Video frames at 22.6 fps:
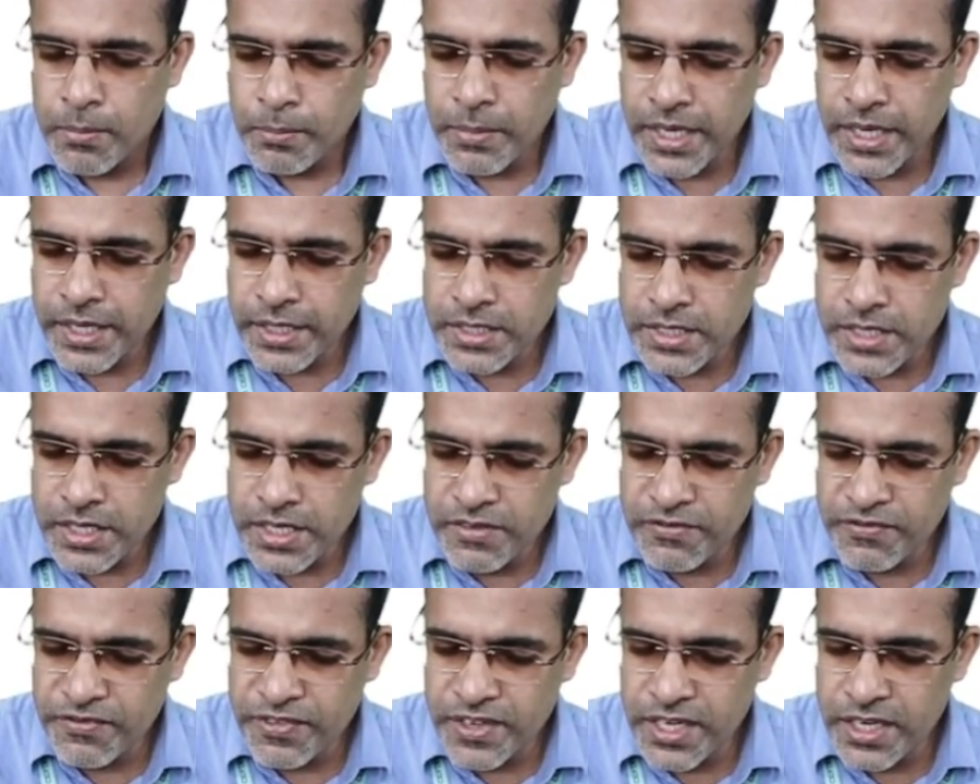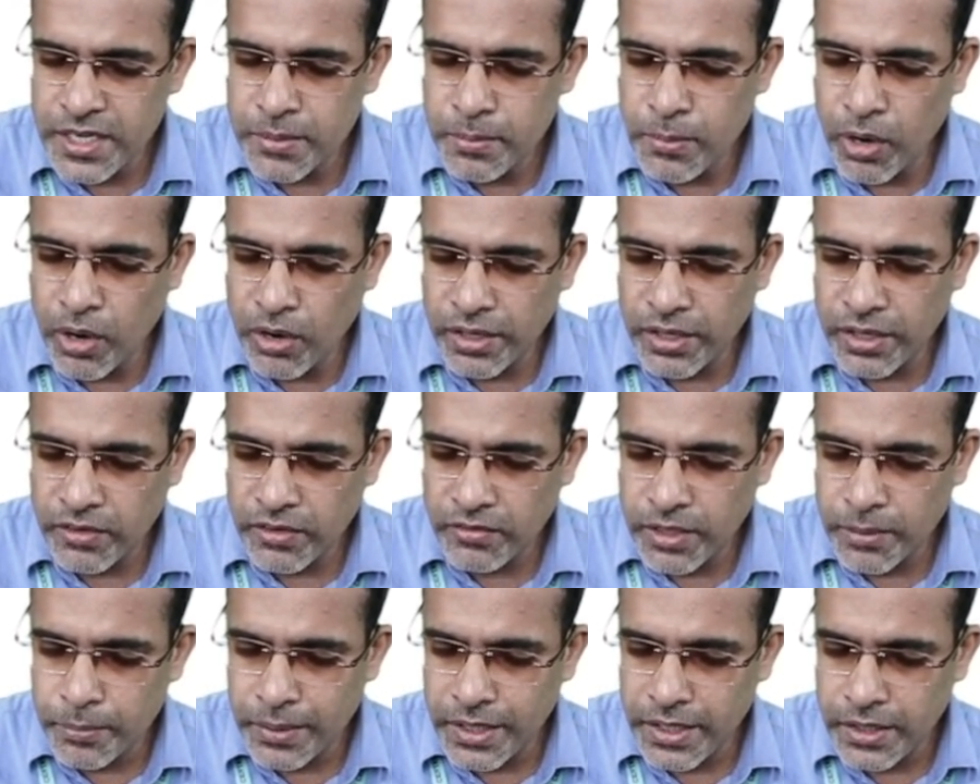But its inferior border
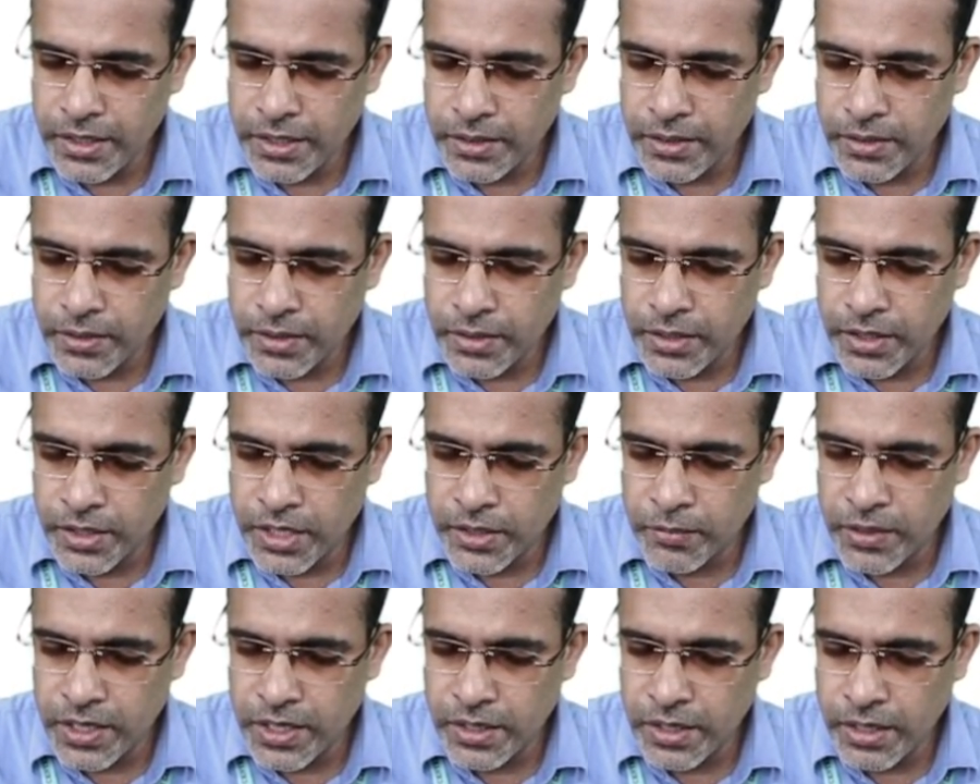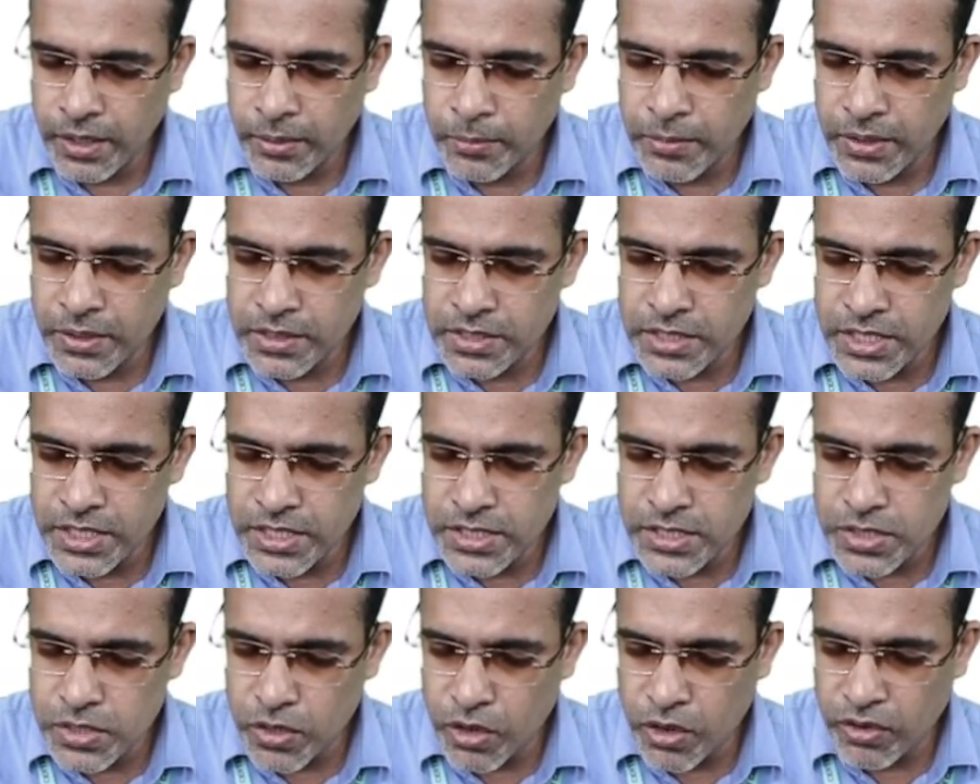will be giving
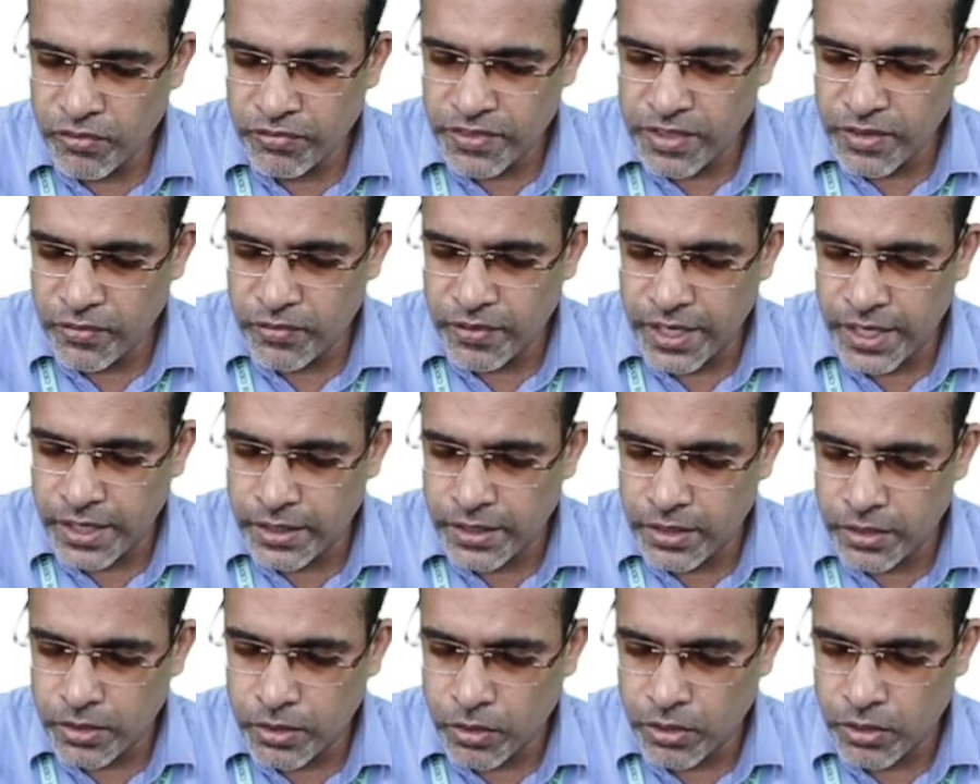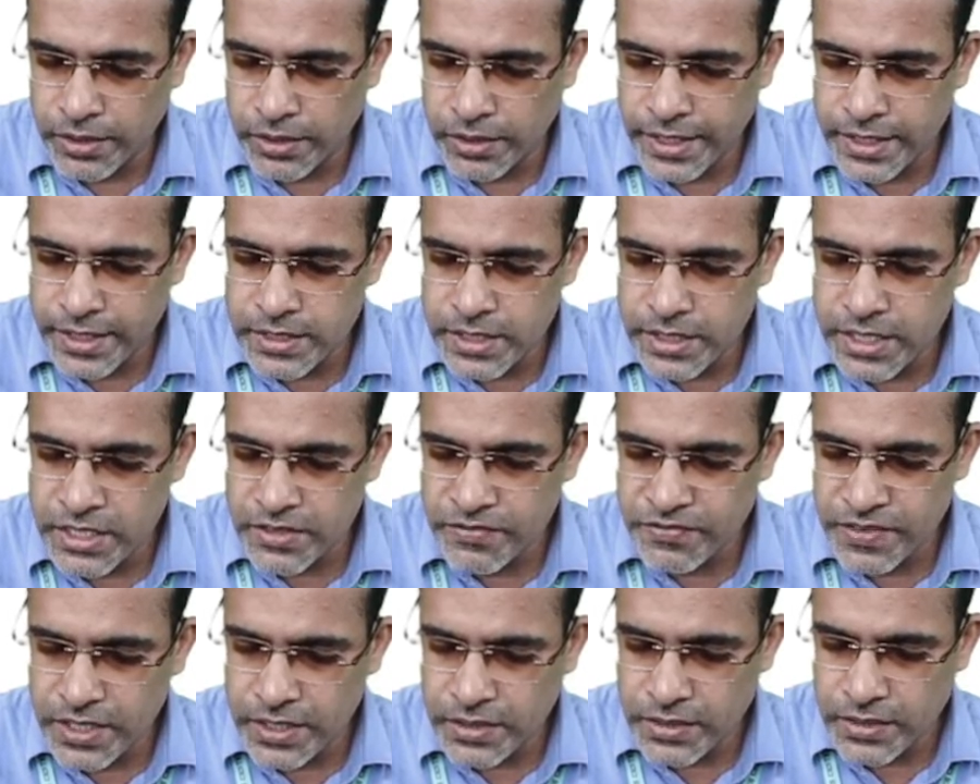emergence of the vein called as
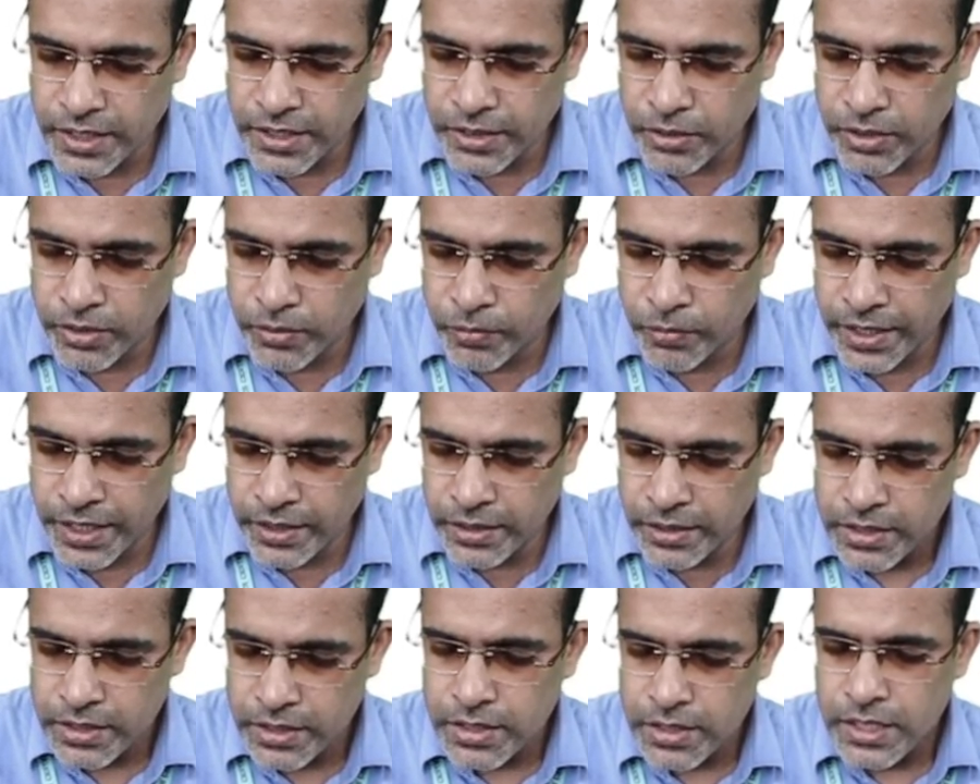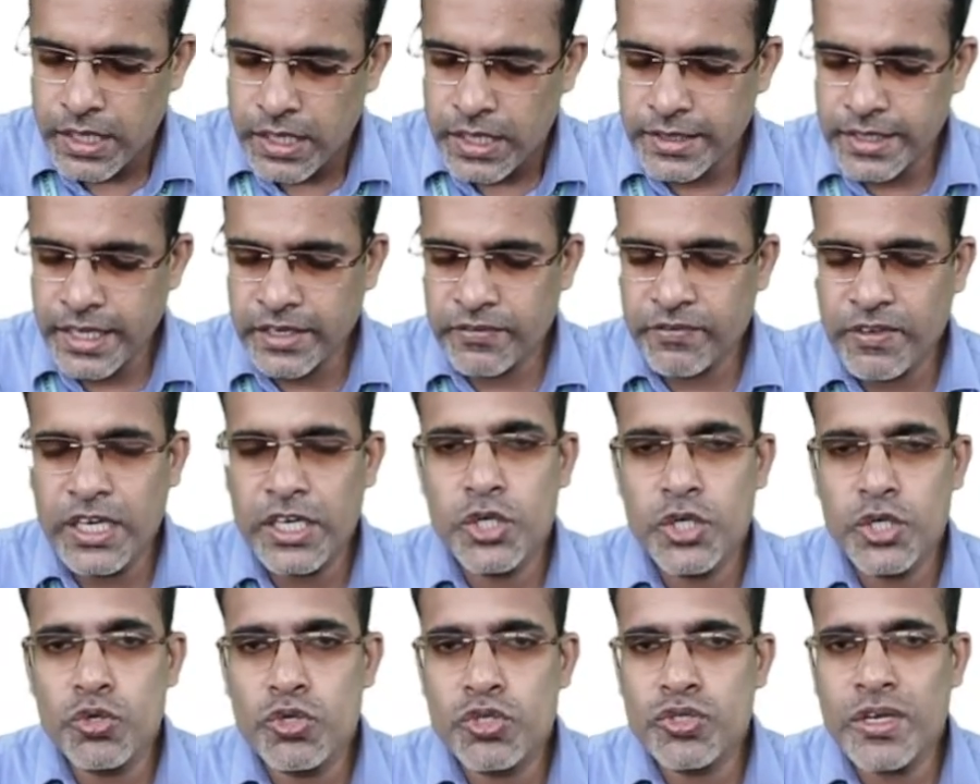inferior thyroid vein that will
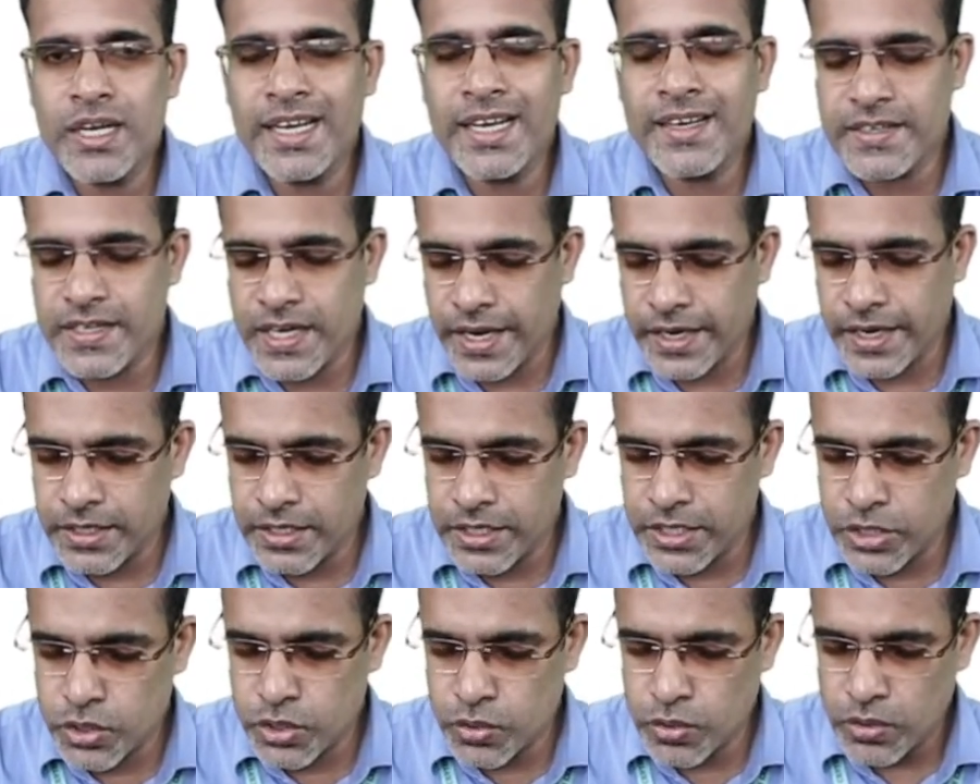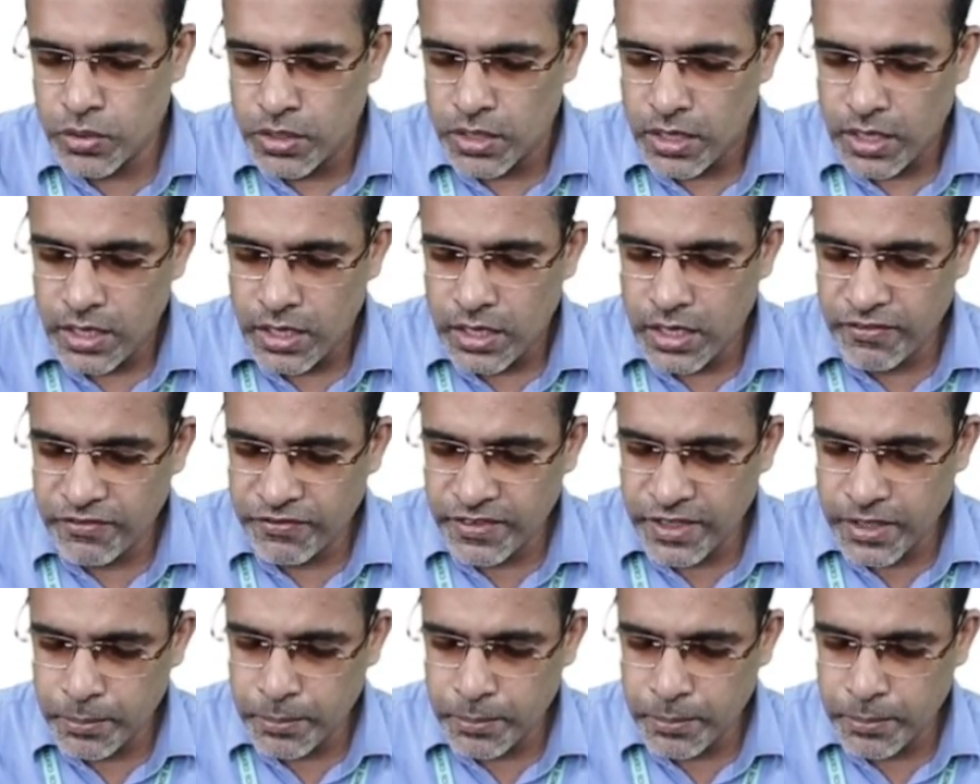usually drain into left